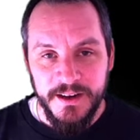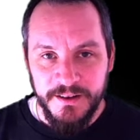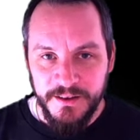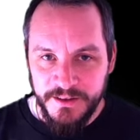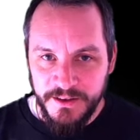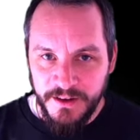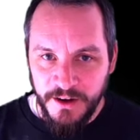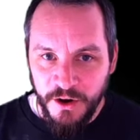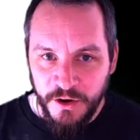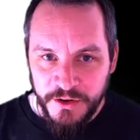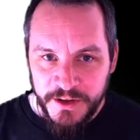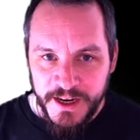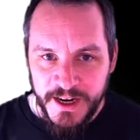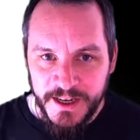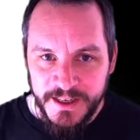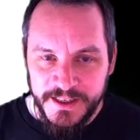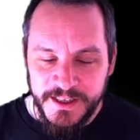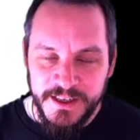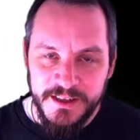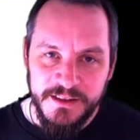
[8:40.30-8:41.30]
all the
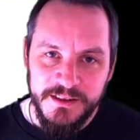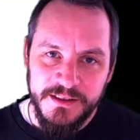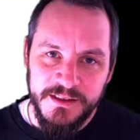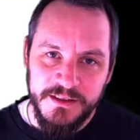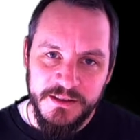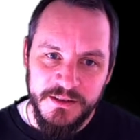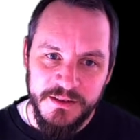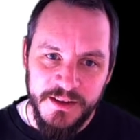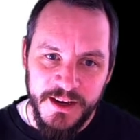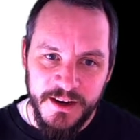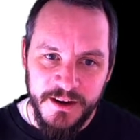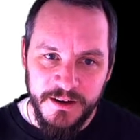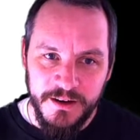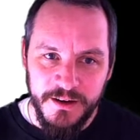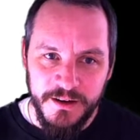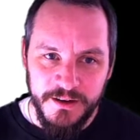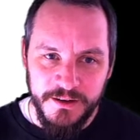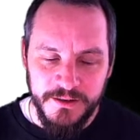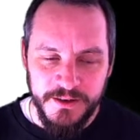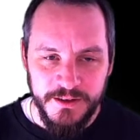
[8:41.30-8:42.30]
ideas, they
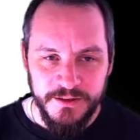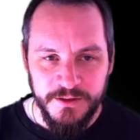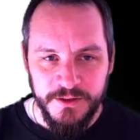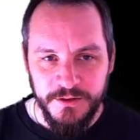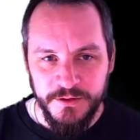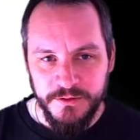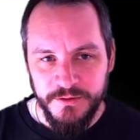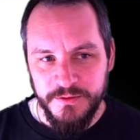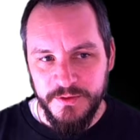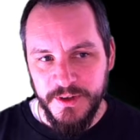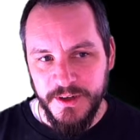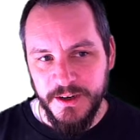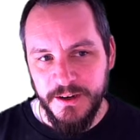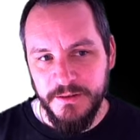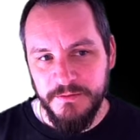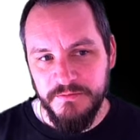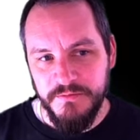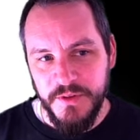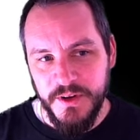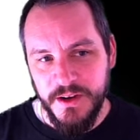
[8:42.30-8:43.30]
are, they
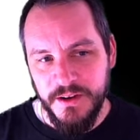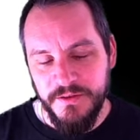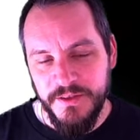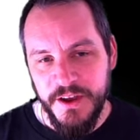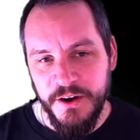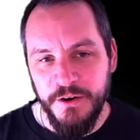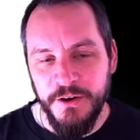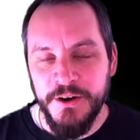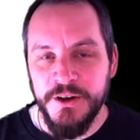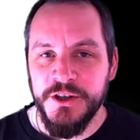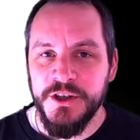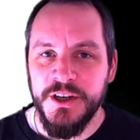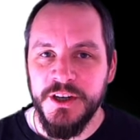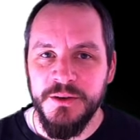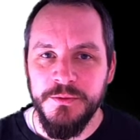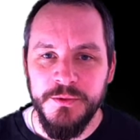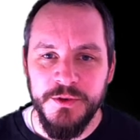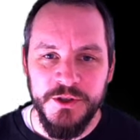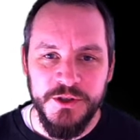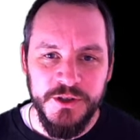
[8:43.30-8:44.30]
have their
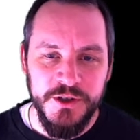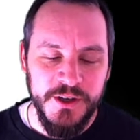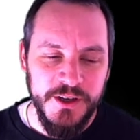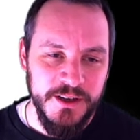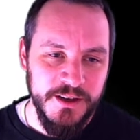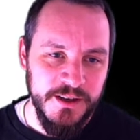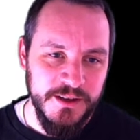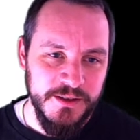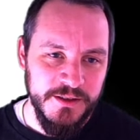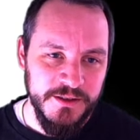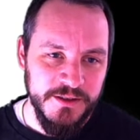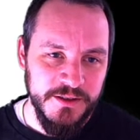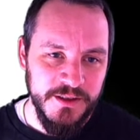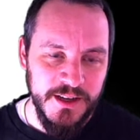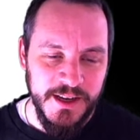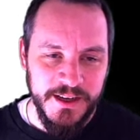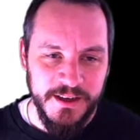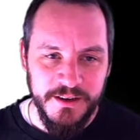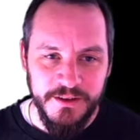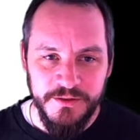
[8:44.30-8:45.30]
origin, which is
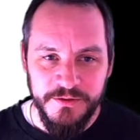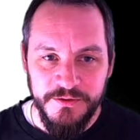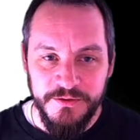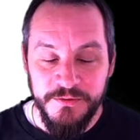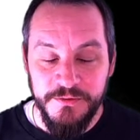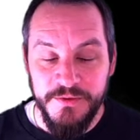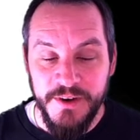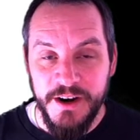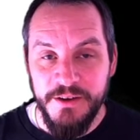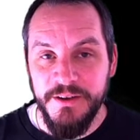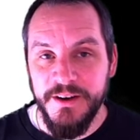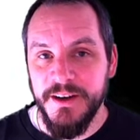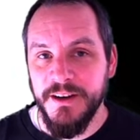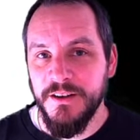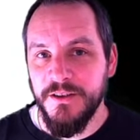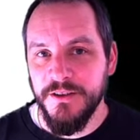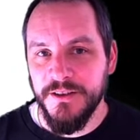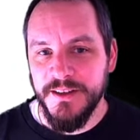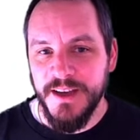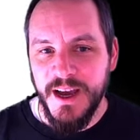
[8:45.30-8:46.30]
like a very
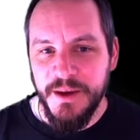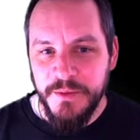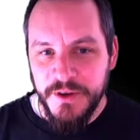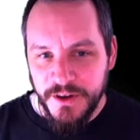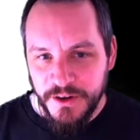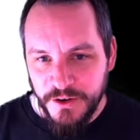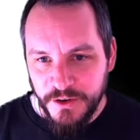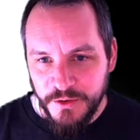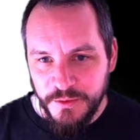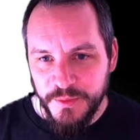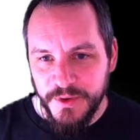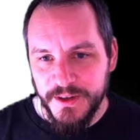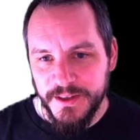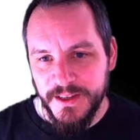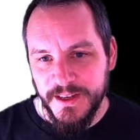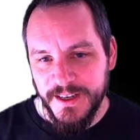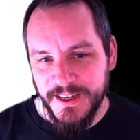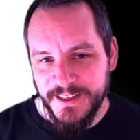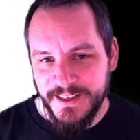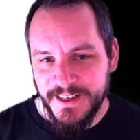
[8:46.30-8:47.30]
long time ago, but
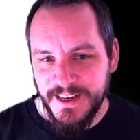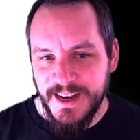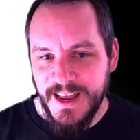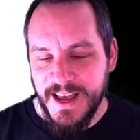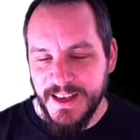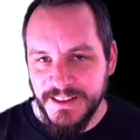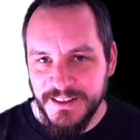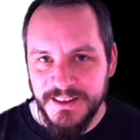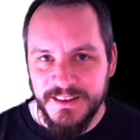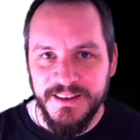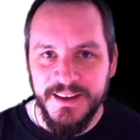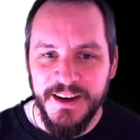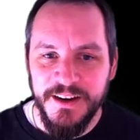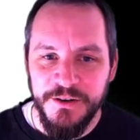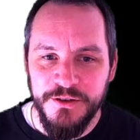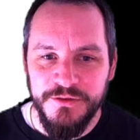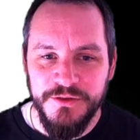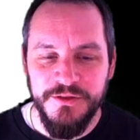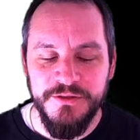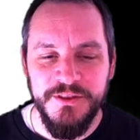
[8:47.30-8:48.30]
like in the last 10
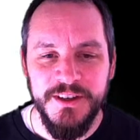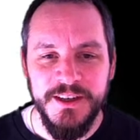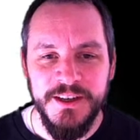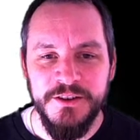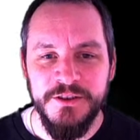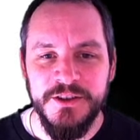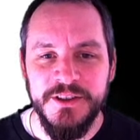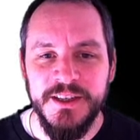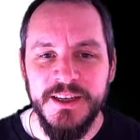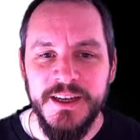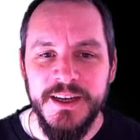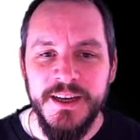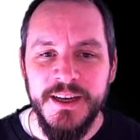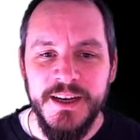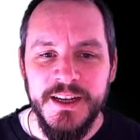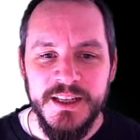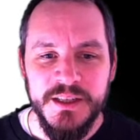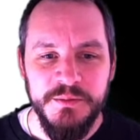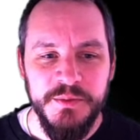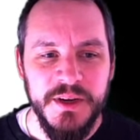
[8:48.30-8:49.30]
or 15 years,
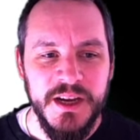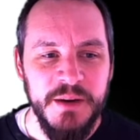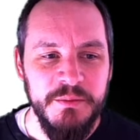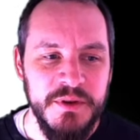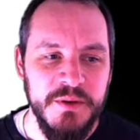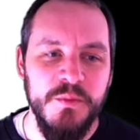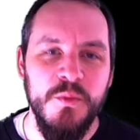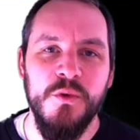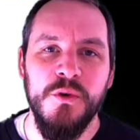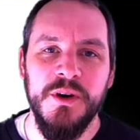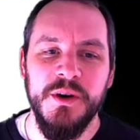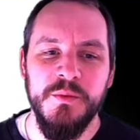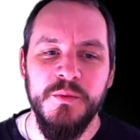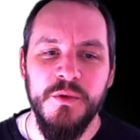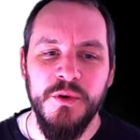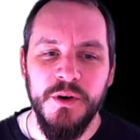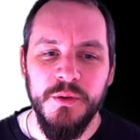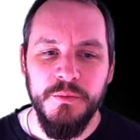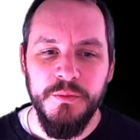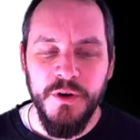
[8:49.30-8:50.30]
it's becoming more and
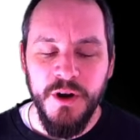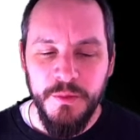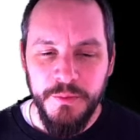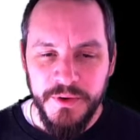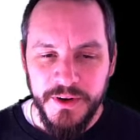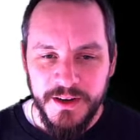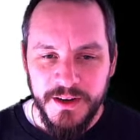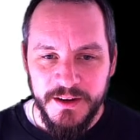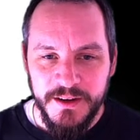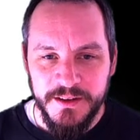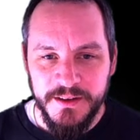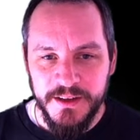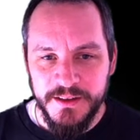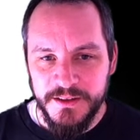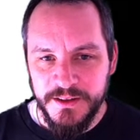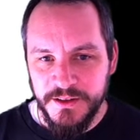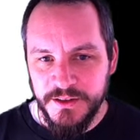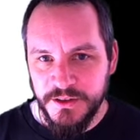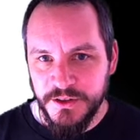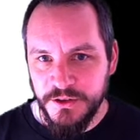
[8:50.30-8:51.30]
more popular. And this
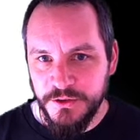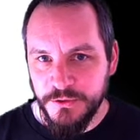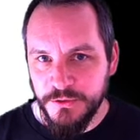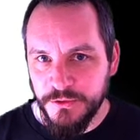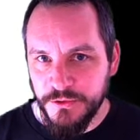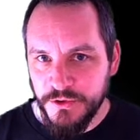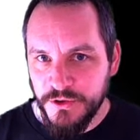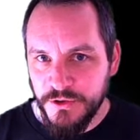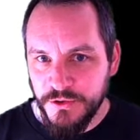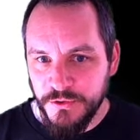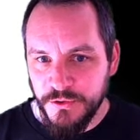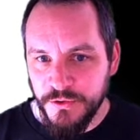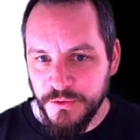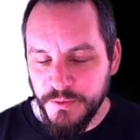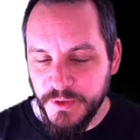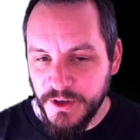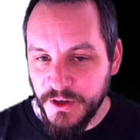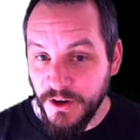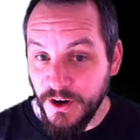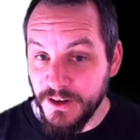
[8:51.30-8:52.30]
is due to,
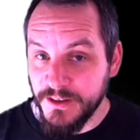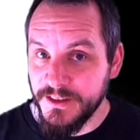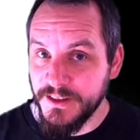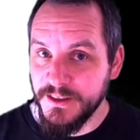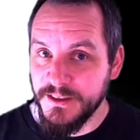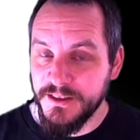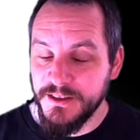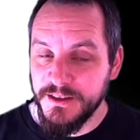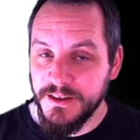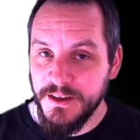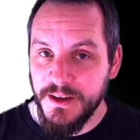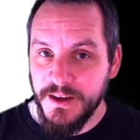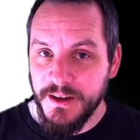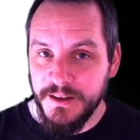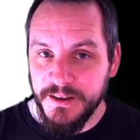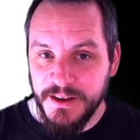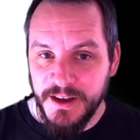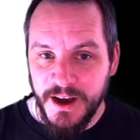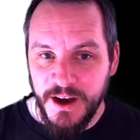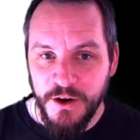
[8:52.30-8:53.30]
because it's
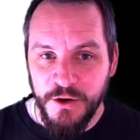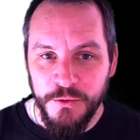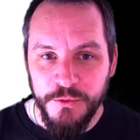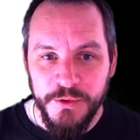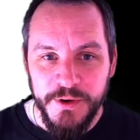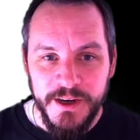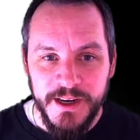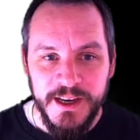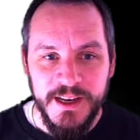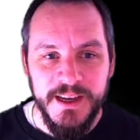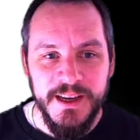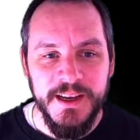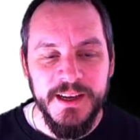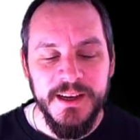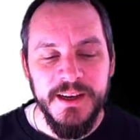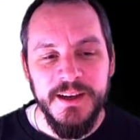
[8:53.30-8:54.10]
now really,